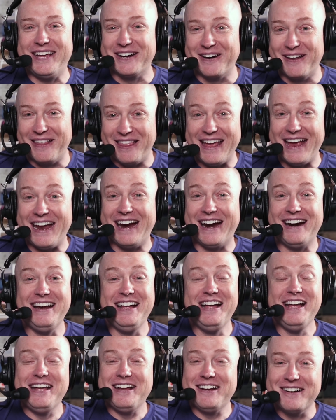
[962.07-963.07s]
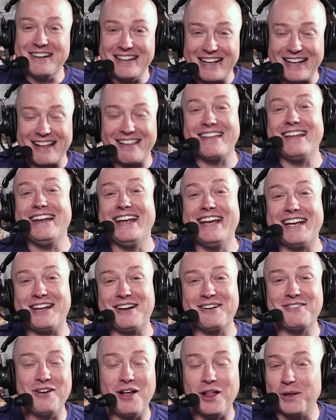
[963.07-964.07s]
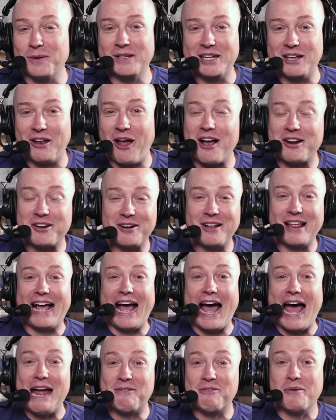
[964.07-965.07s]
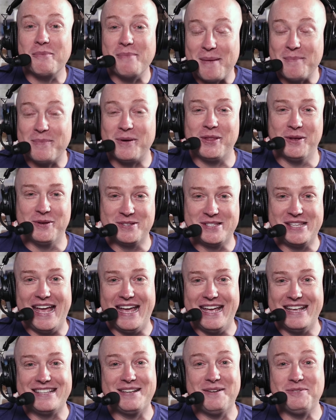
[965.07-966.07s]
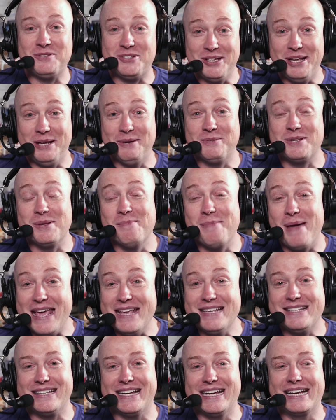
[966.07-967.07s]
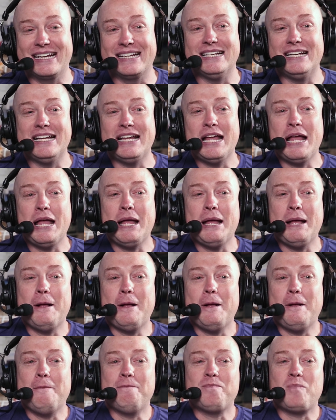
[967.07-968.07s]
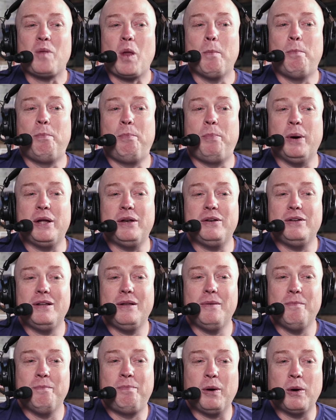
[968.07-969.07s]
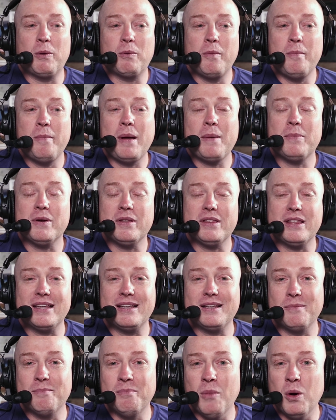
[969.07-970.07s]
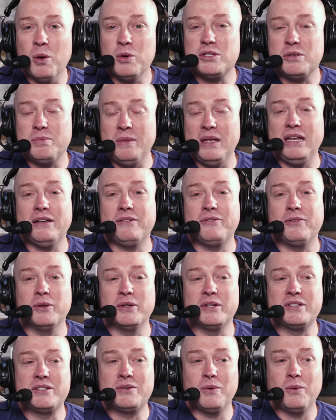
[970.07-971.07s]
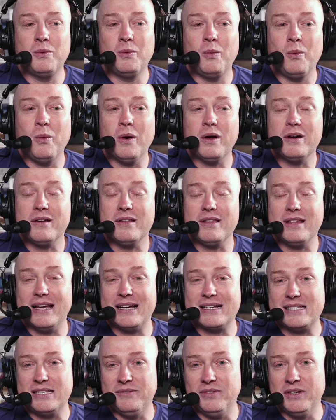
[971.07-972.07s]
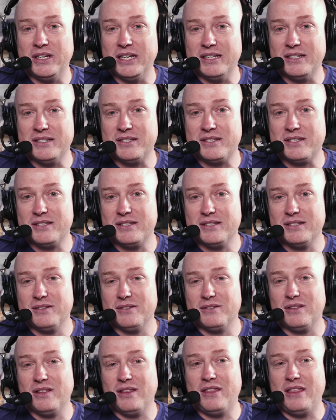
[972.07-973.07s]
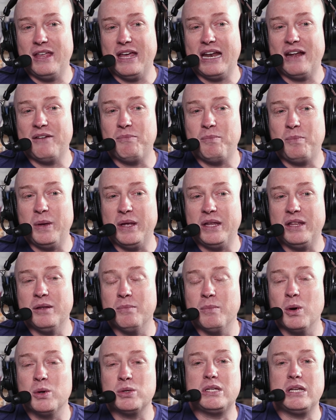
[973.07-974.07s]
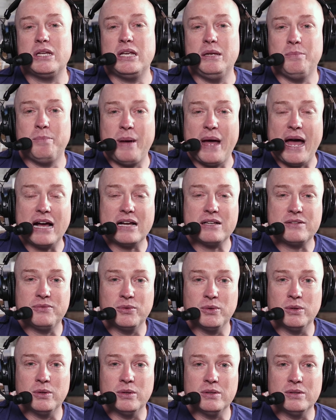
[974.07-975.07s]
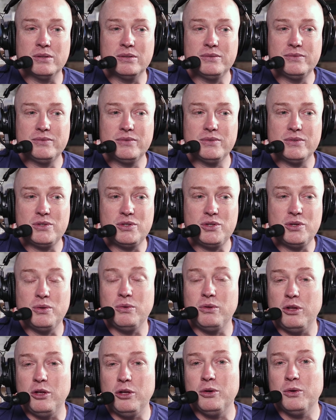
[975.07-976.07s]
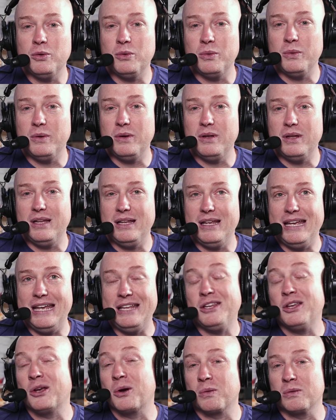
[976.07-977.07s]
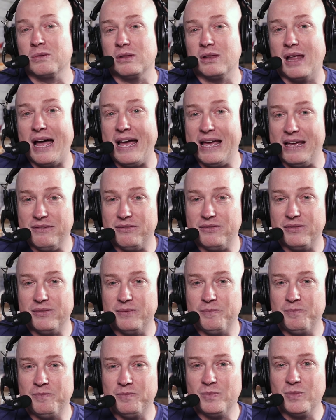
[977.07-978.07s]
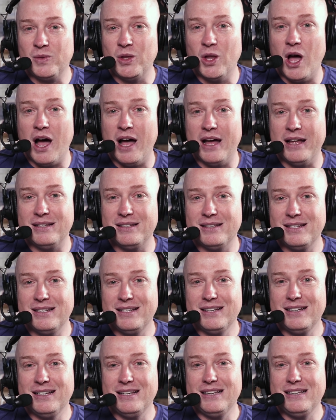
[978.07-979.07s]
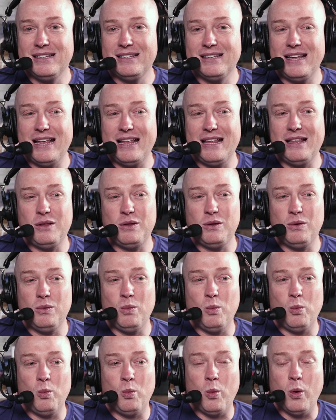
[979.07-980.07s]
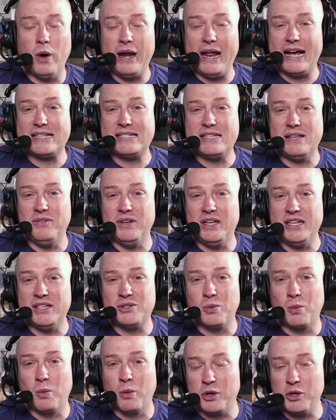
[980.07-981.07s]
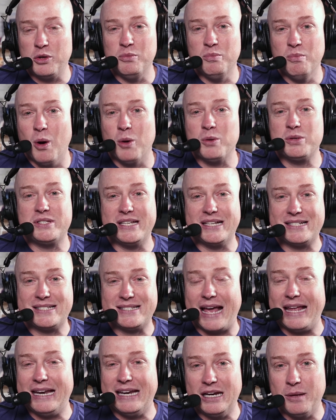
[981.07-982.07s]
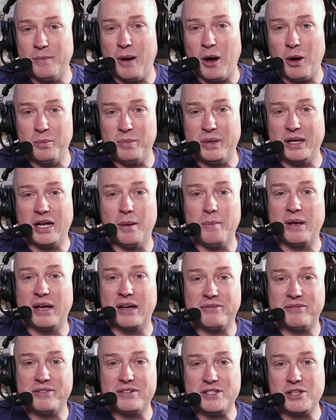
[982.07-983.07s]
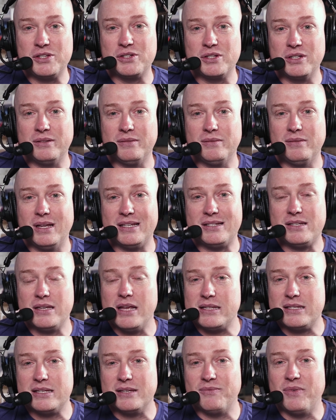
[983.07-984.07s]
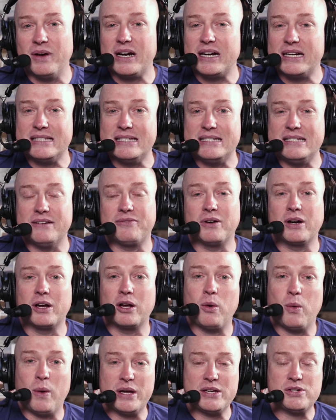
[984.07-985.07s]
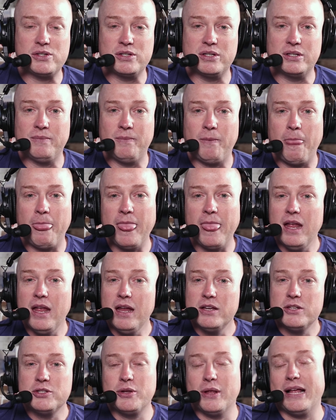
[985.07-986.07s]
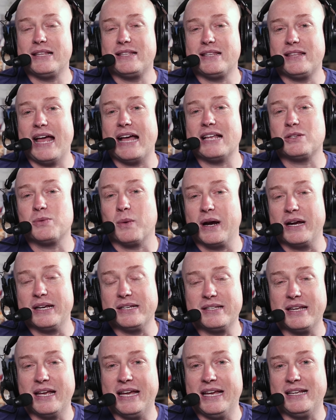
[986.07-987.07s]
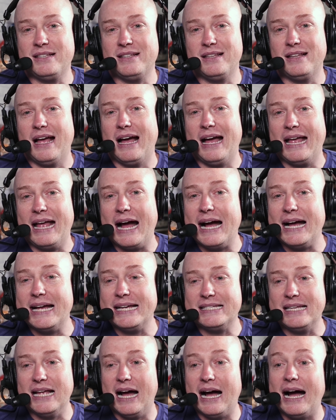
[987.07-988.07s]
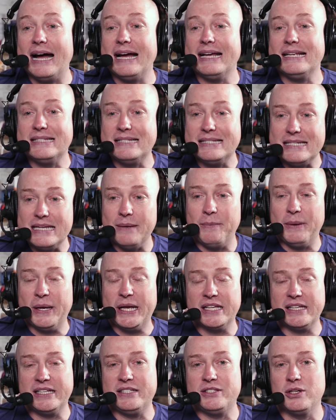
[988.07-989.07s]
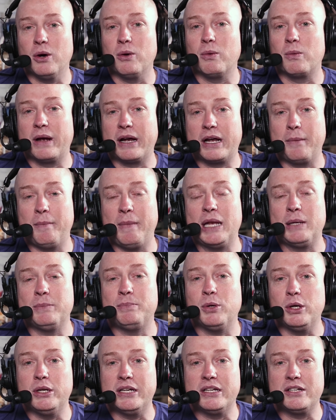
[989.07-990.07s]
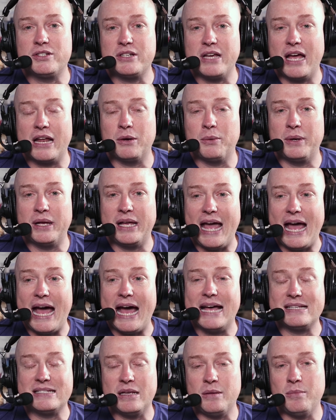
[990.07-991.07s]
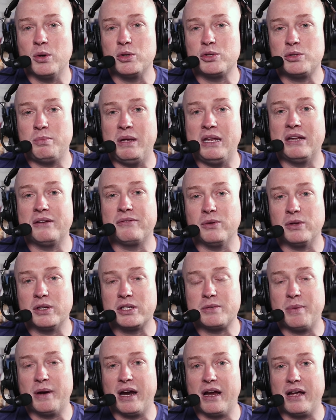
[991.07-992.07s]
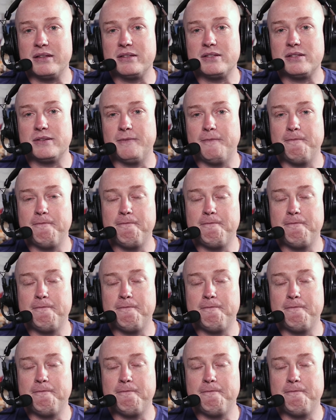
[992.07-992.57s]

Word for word: You're there, you're in the clinic, you're following the doctor. Like I remember those days. It was it was amazing. But but remember that most meaningful is what are the activities that have been the most impactful to you in your life, not what activities were you most excited about becoming a physician? That's it's a very mm. different question. So that's that's where I say I, I, I typically don't recommend putting shadowing as a most meaningful experience.